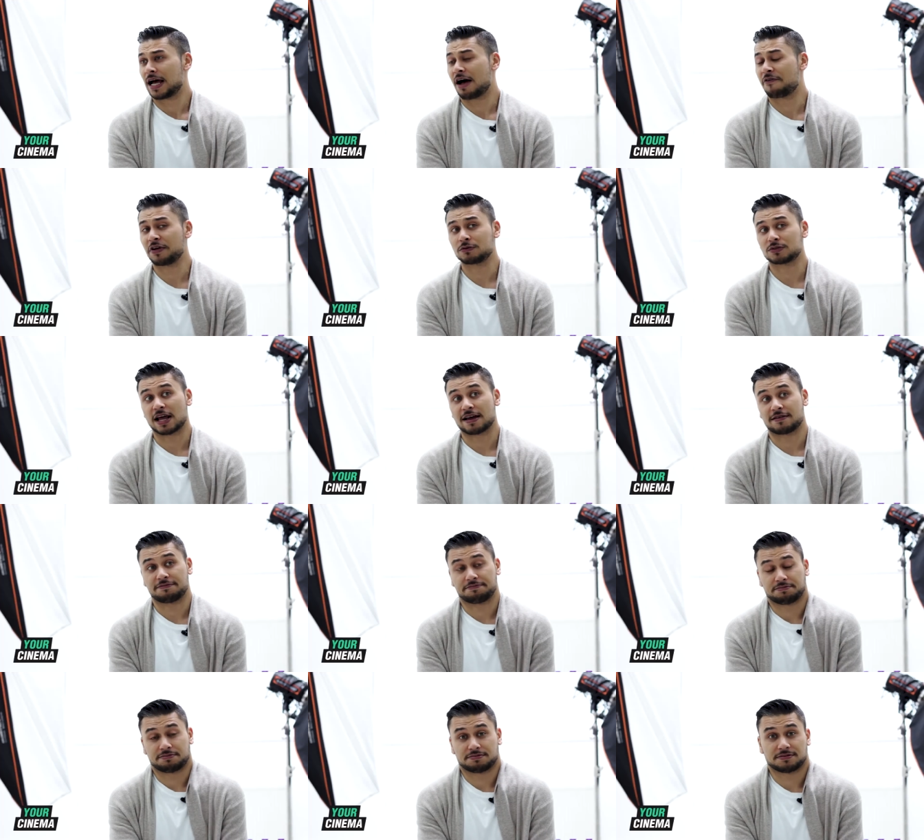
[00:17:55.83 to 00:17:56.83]
I think it was like
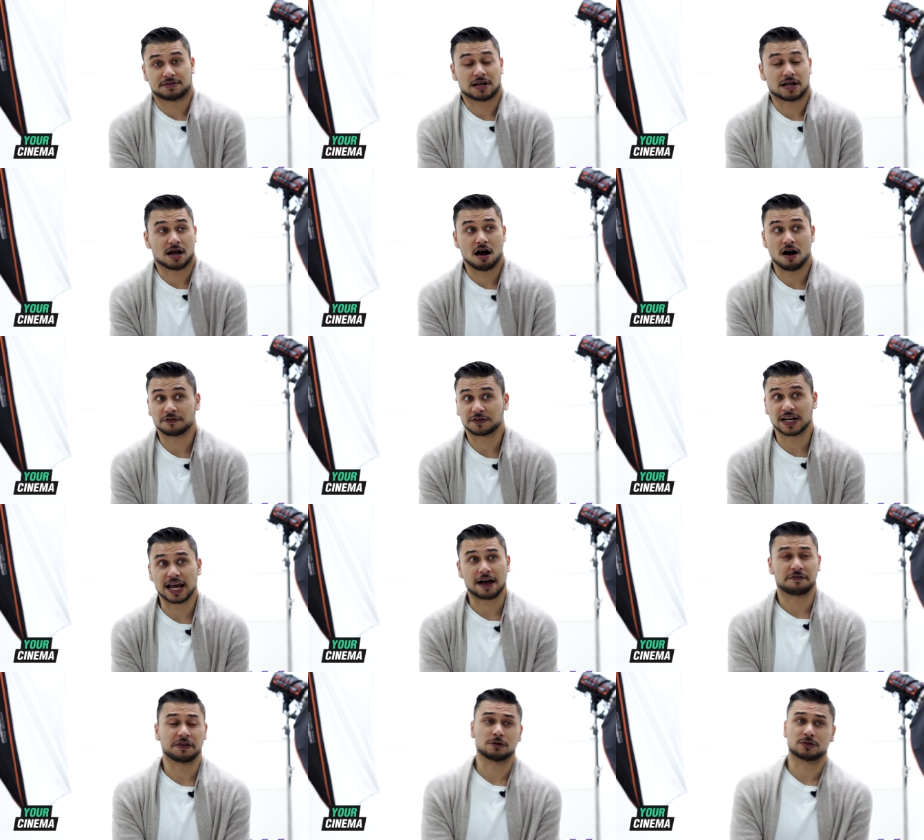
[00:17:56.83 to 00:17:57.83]
after
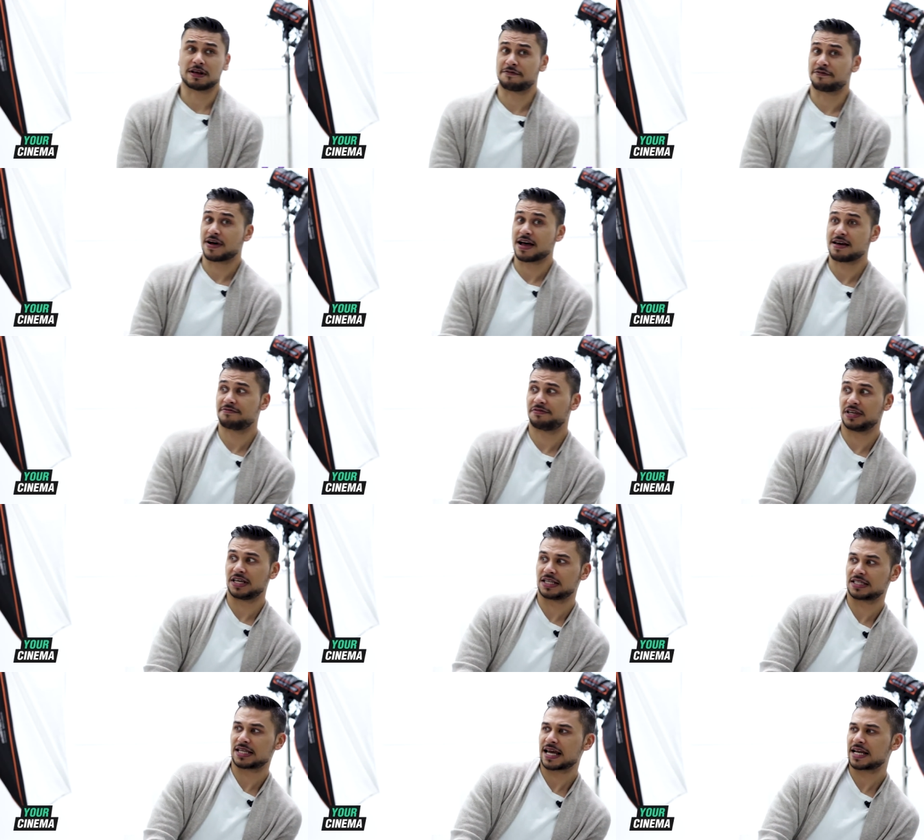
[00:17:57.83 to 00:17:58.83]
that, I think it was like five
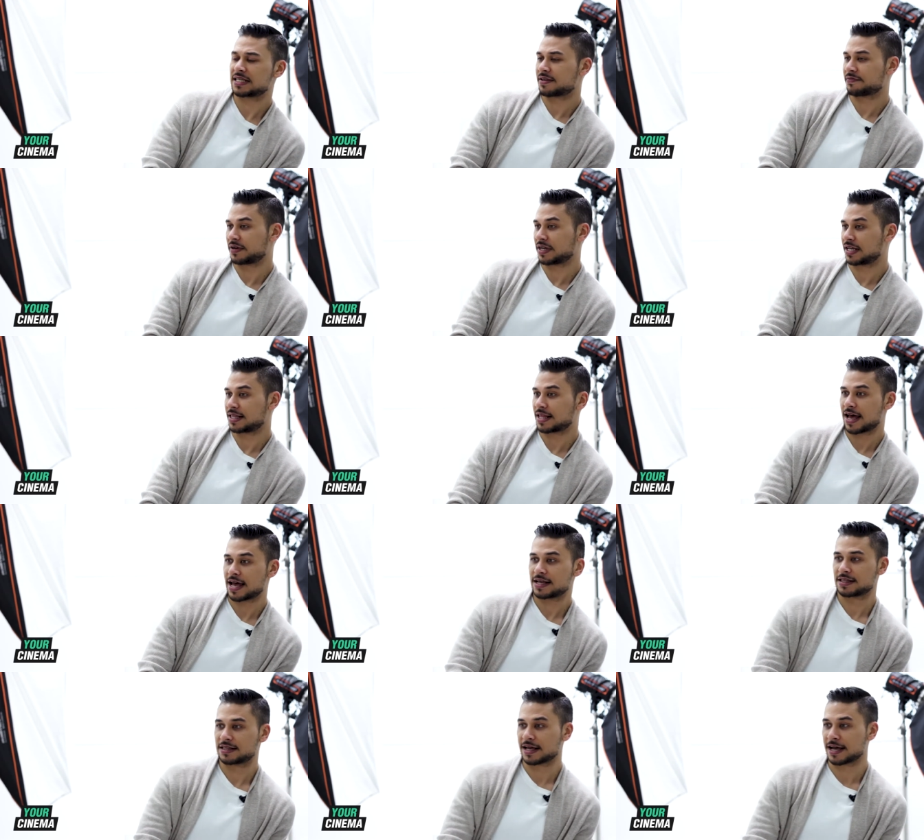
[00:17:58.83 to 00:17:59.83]
years later, something like
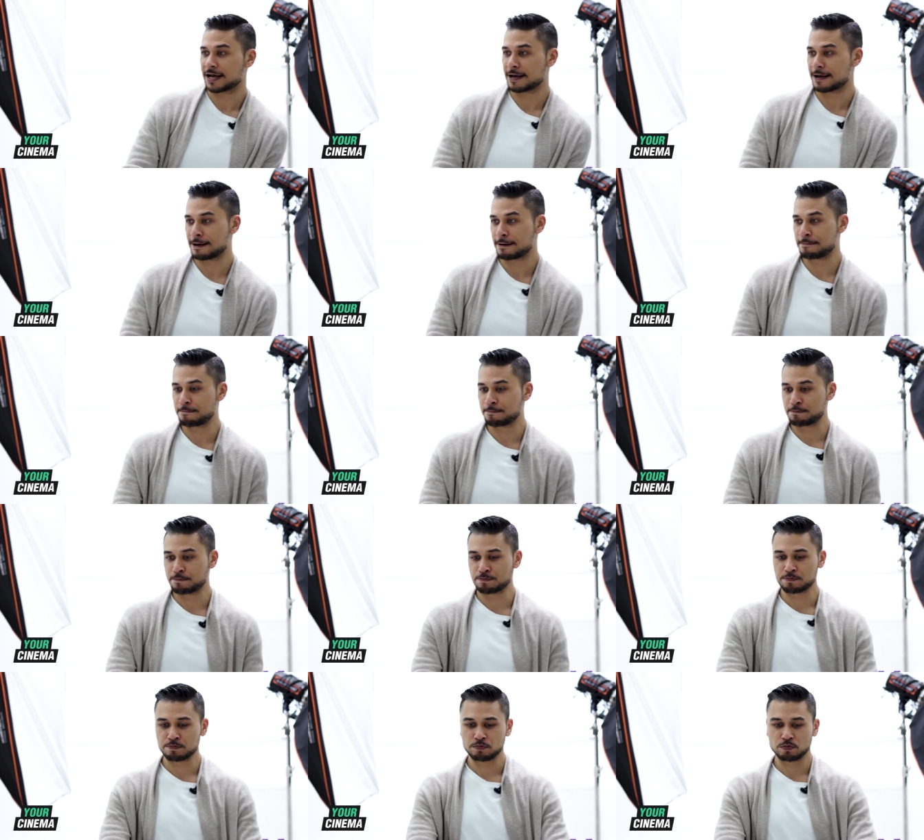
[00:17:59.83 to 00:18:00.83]
that, that
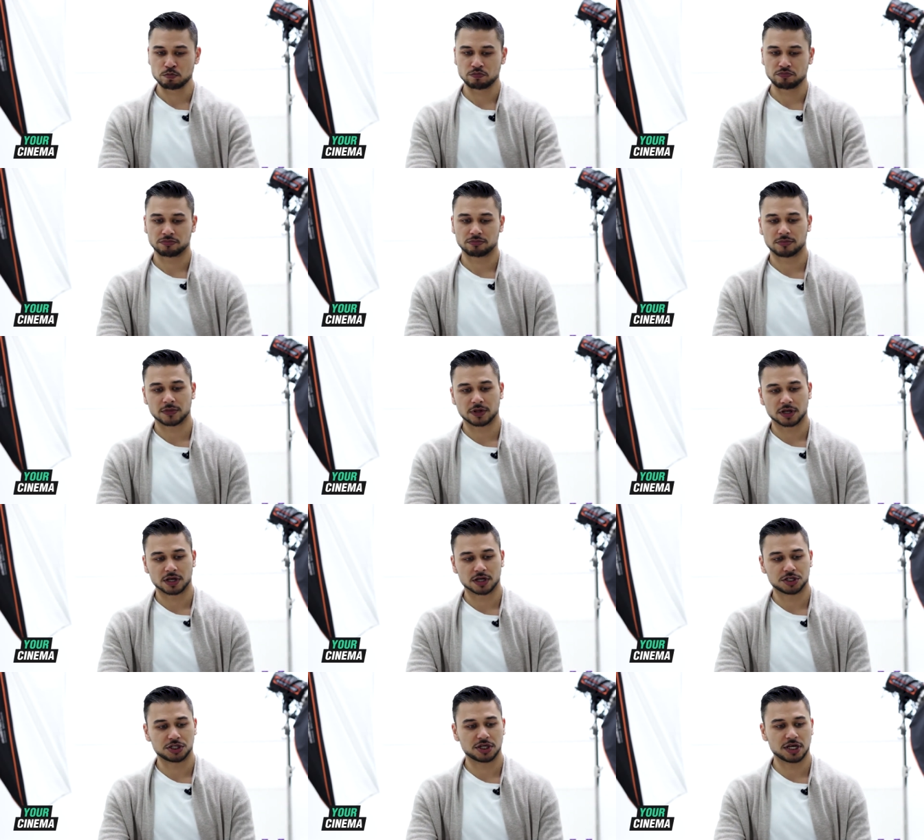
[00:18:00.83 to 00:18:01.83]
um,
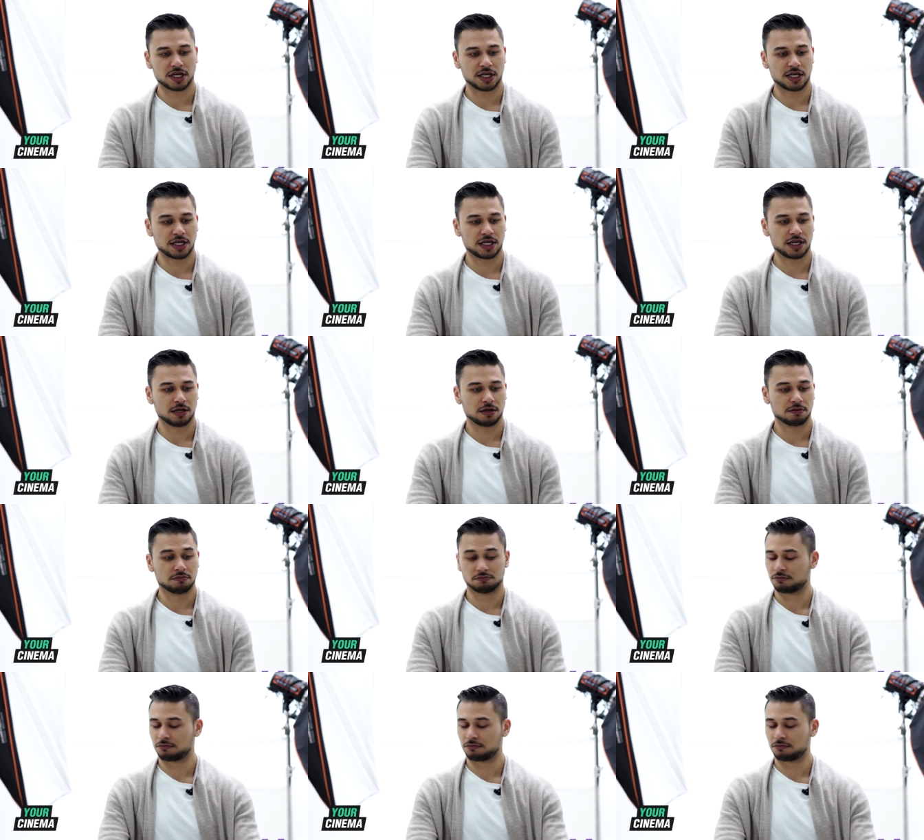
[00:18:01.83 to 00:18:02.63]
she